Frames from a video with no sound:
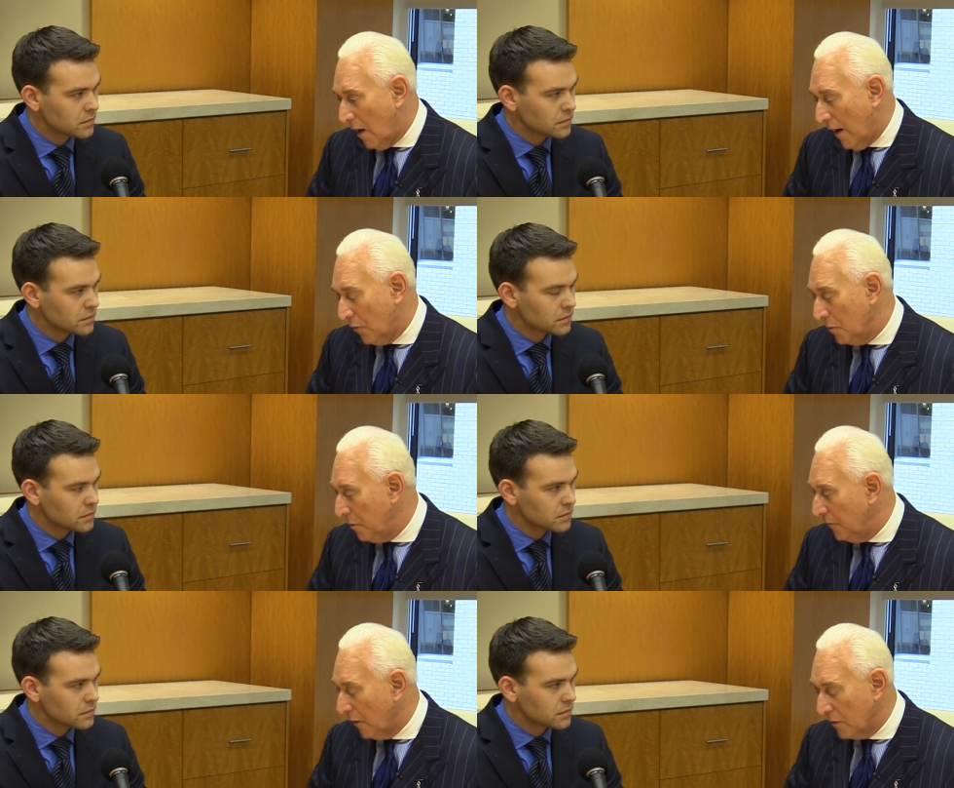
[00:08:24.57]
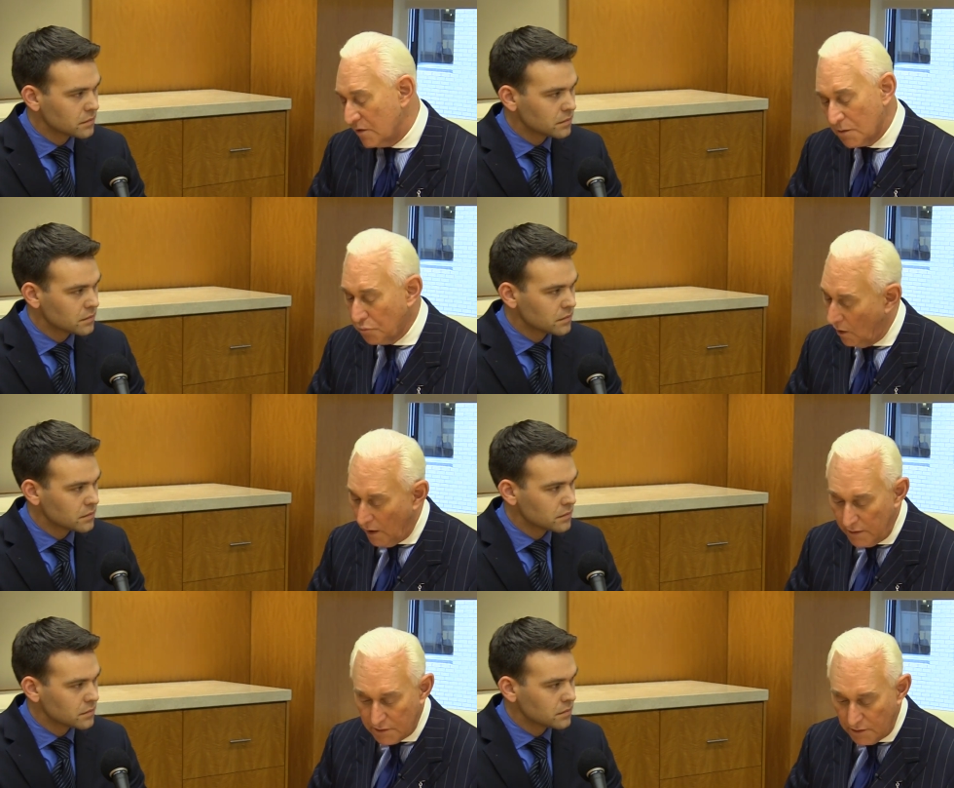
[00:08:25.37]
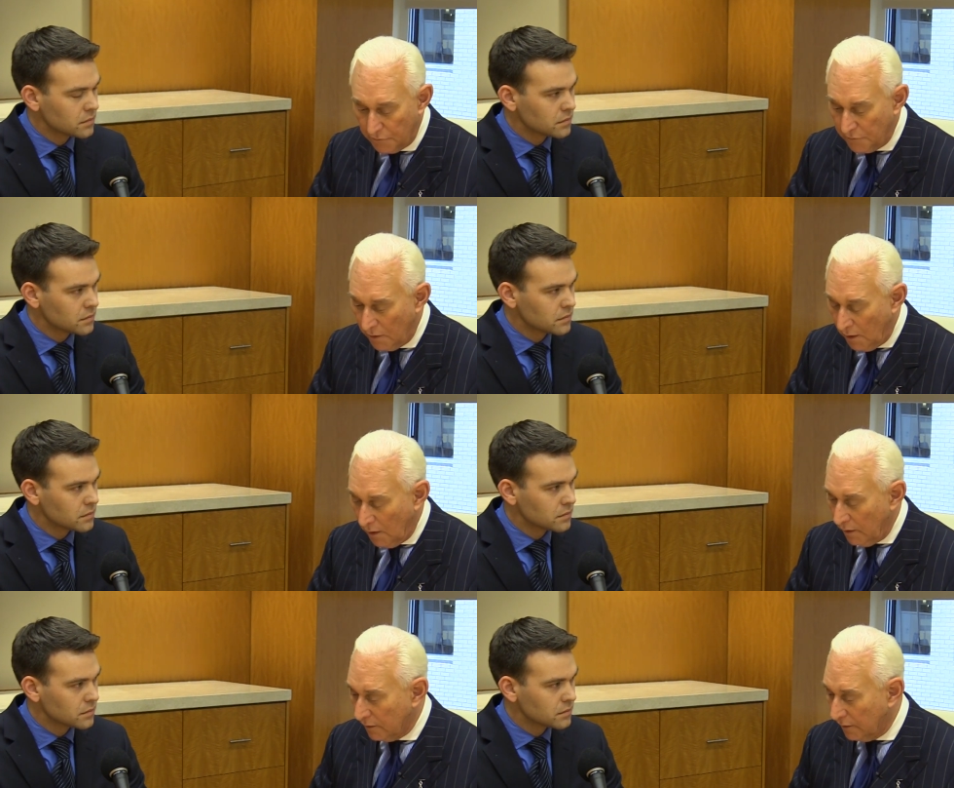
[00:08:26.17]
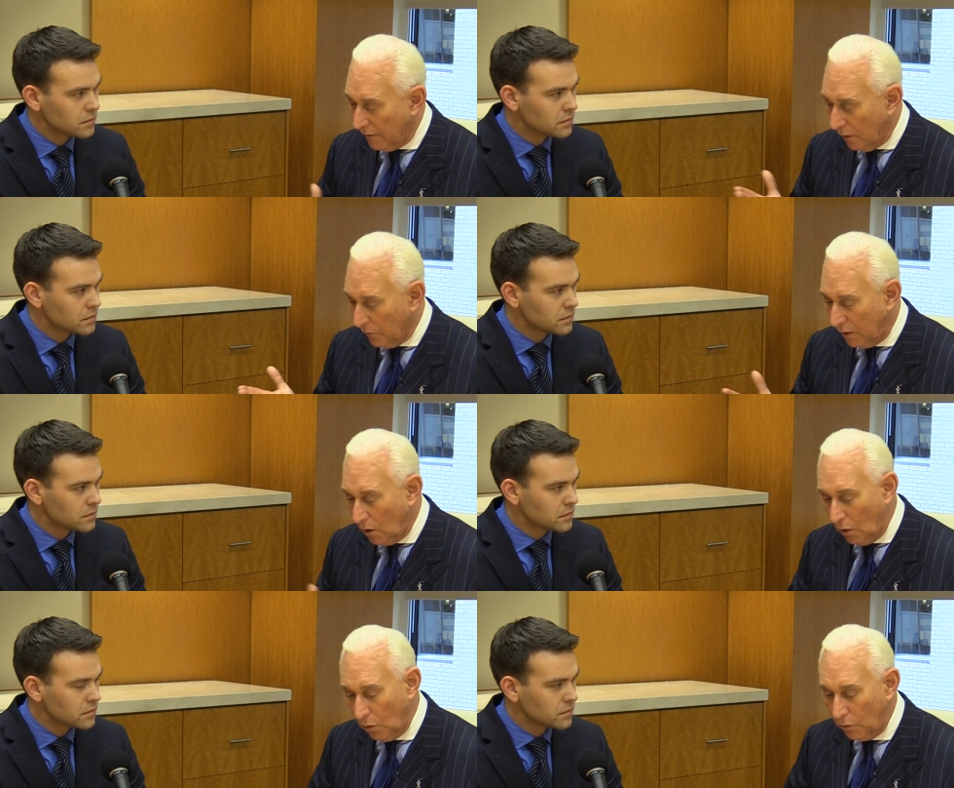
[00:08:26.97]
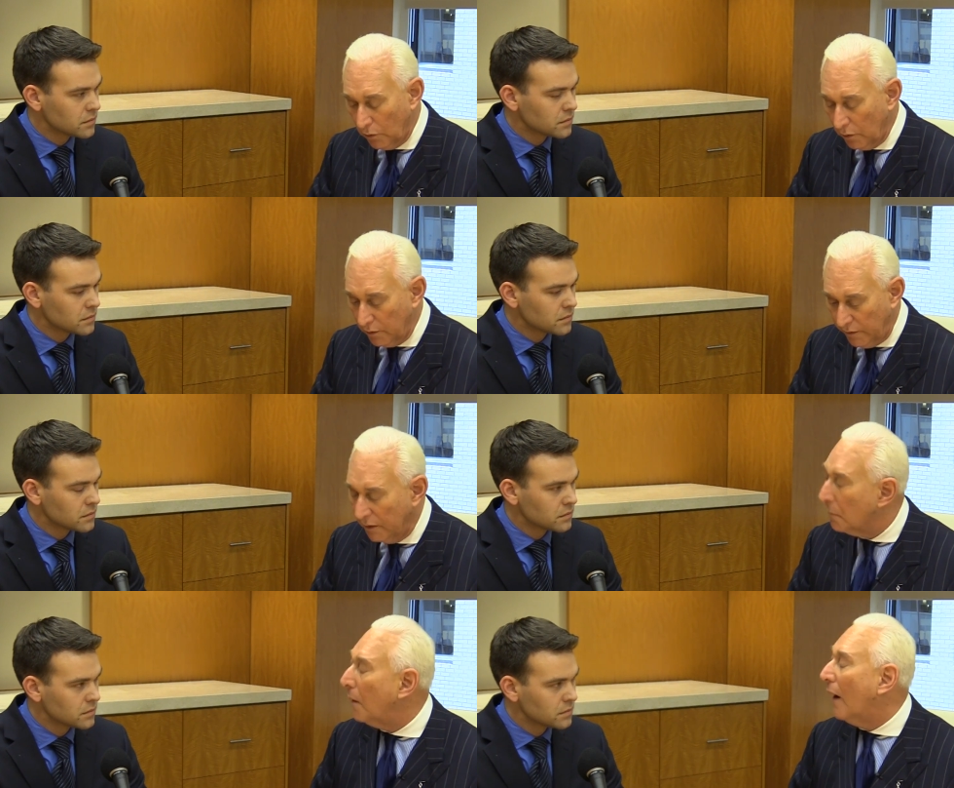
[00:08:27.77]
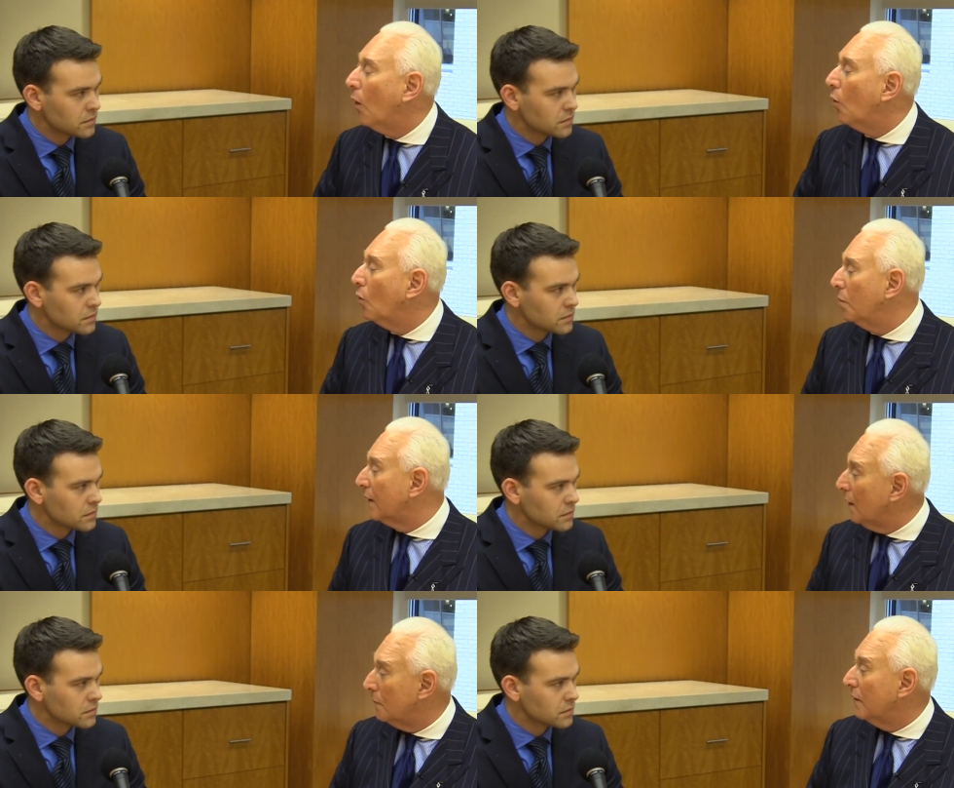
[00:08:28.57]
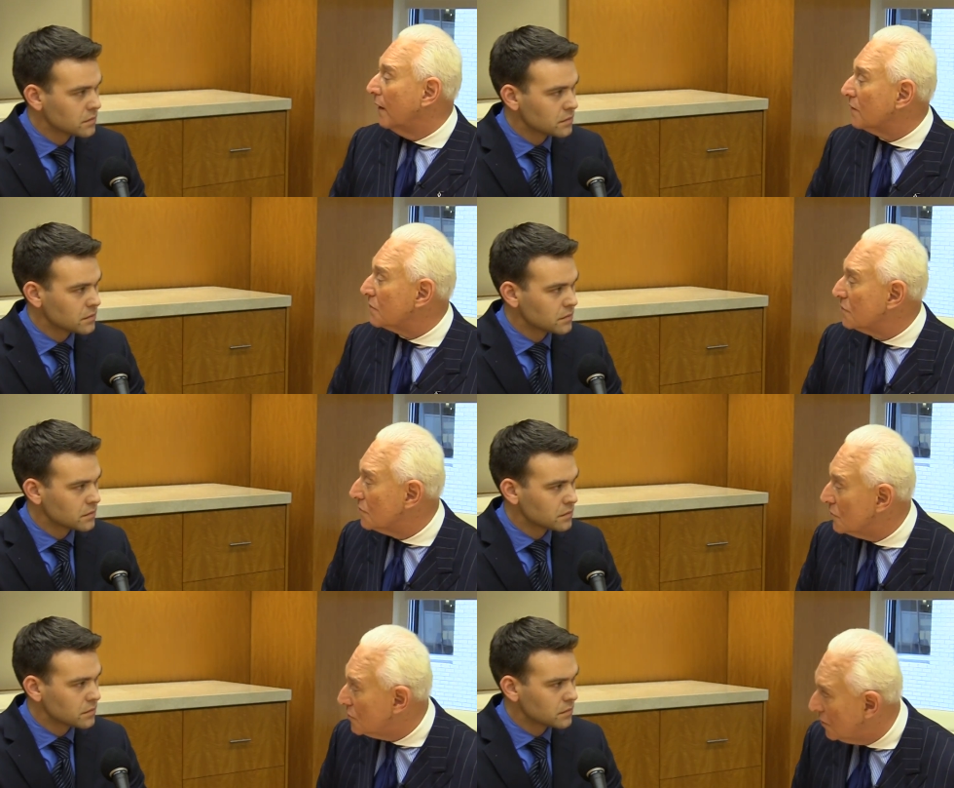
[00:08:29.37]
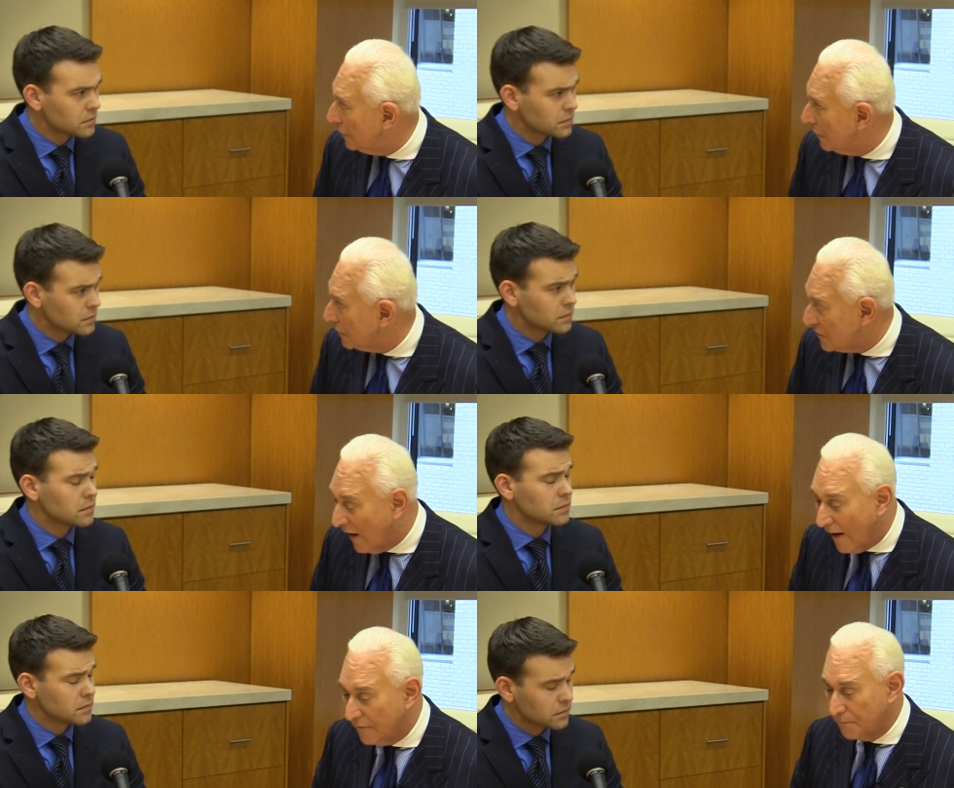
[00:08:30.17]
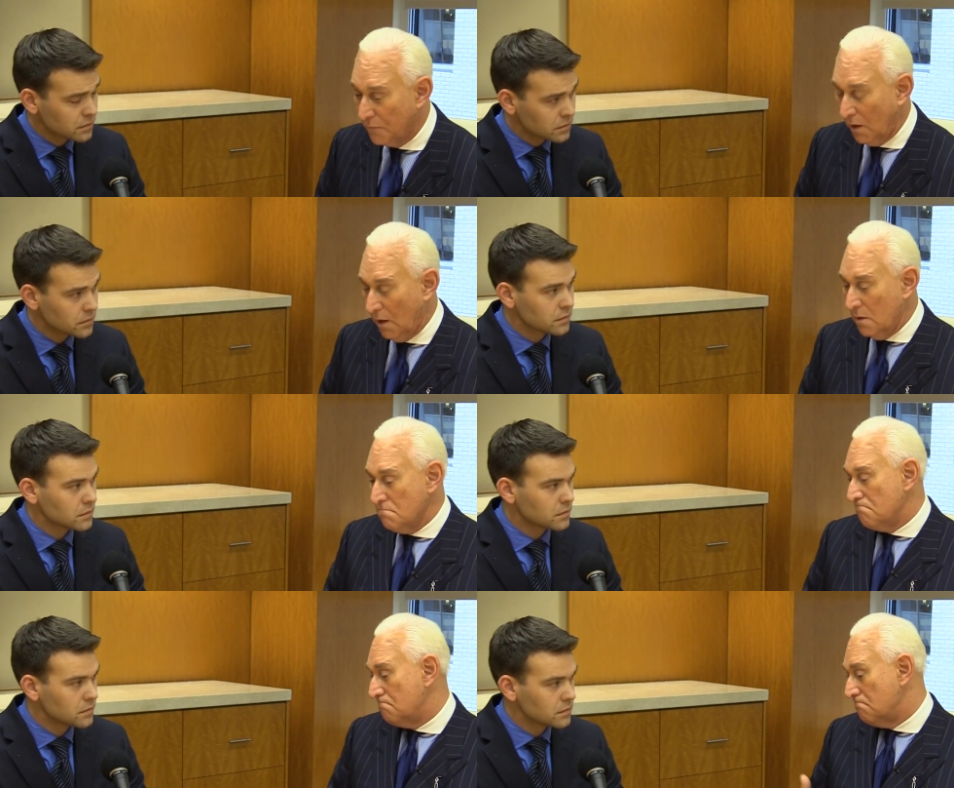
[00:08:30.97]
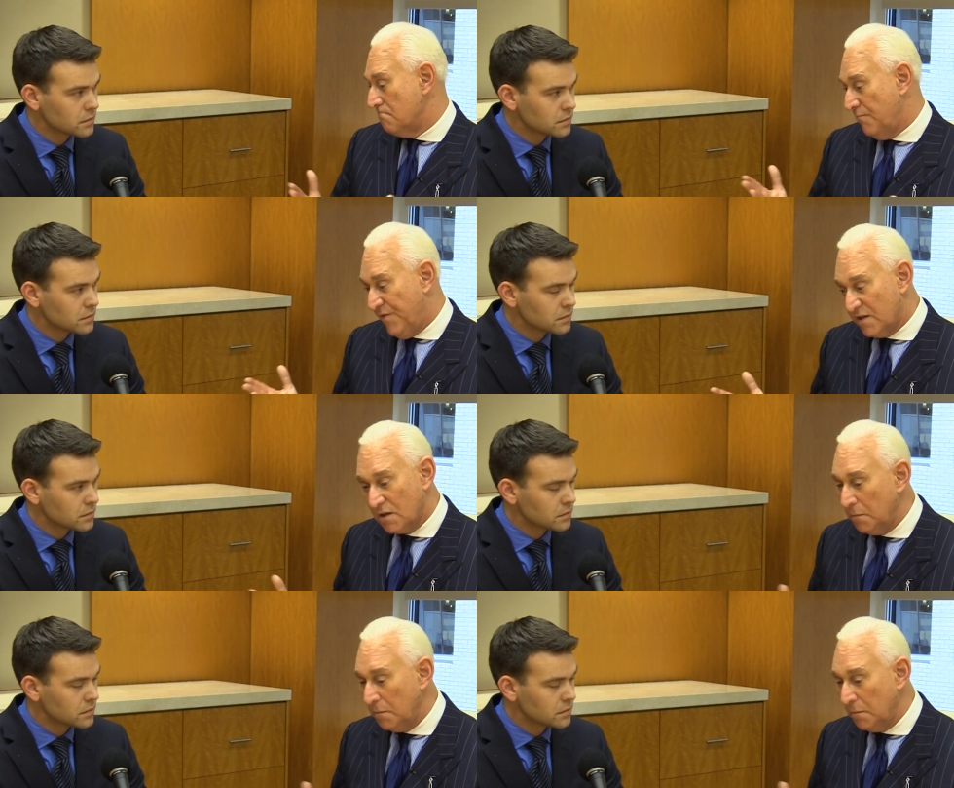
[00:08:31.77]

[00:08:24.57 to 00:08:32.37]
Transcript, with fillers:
Speaker 1: I would be very surprised if Gary Cohn or Dina Powell became the next chief of staff. This